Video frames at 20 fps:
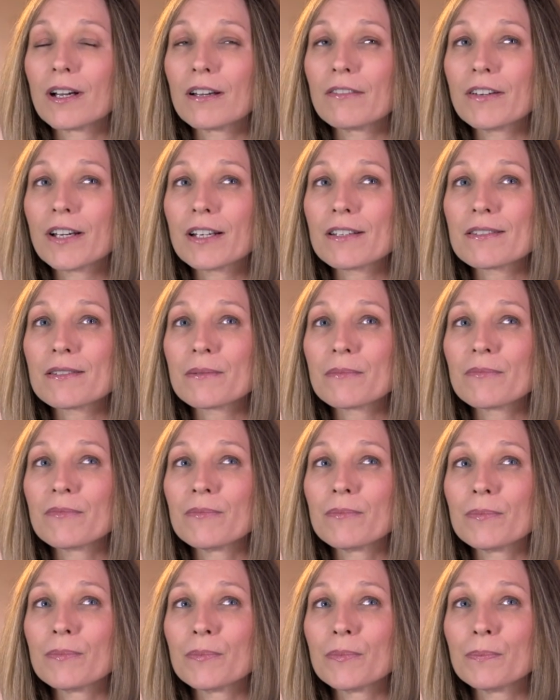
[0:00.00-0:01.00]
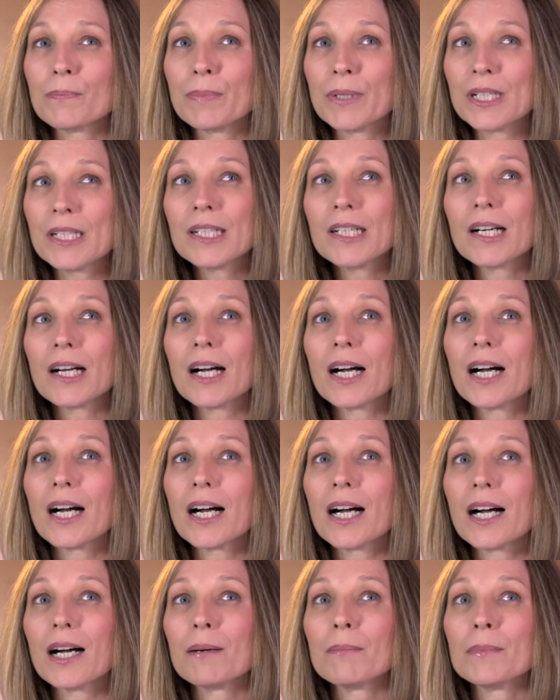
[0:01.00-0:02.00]
I've had some big
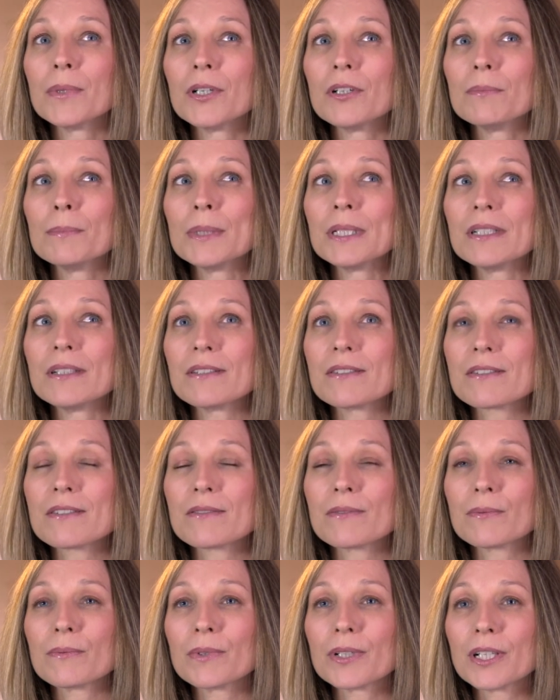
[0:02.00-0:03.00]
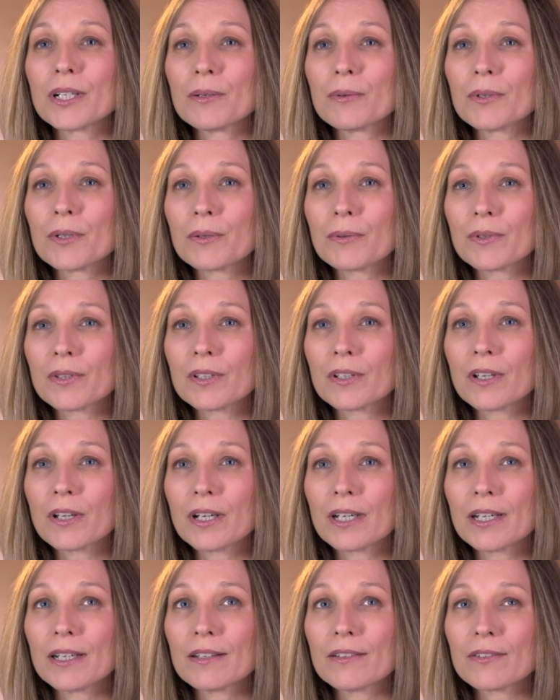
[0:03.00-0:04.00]
aha moments when I work with
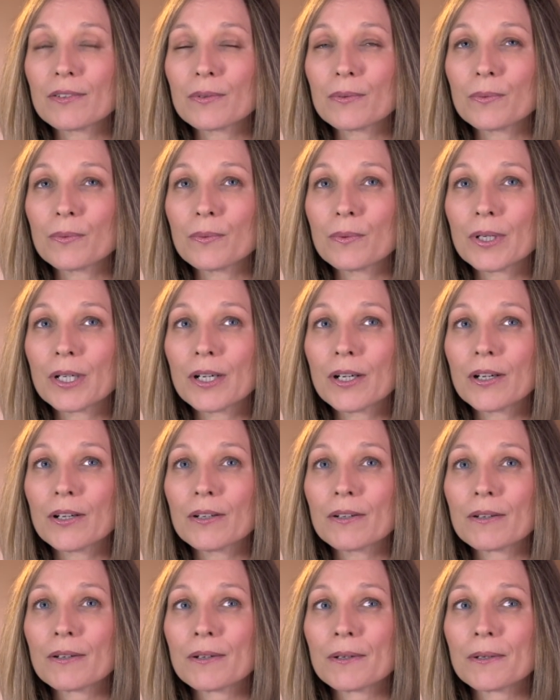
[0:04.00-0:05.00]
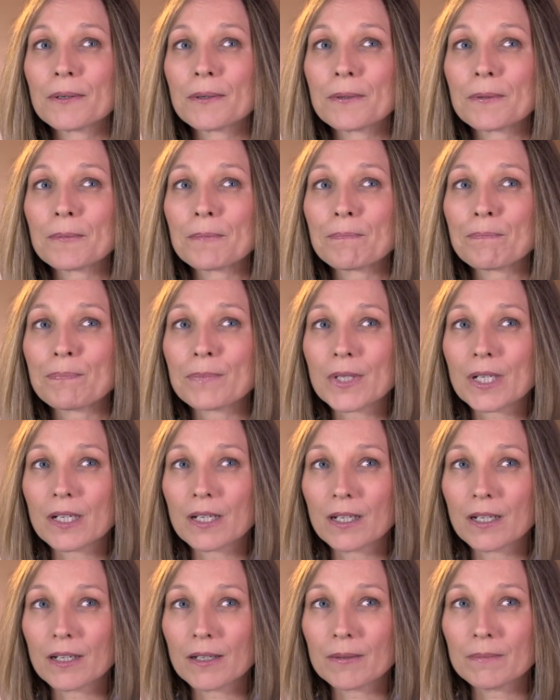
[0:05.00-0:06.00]
clients where
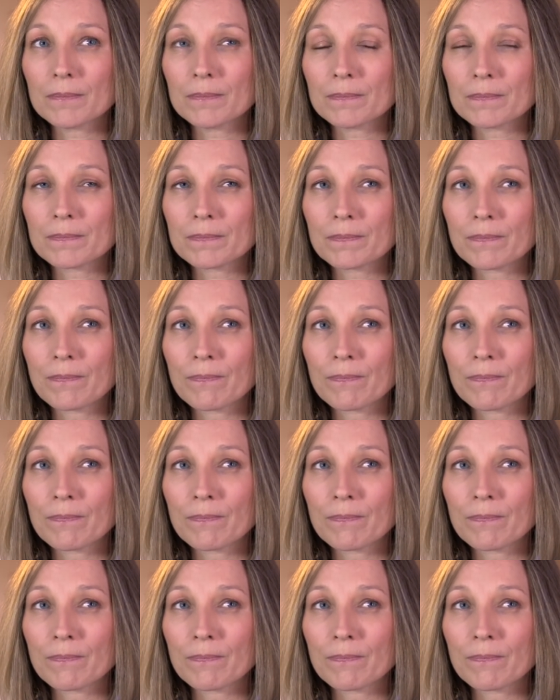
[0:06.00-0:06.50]
um,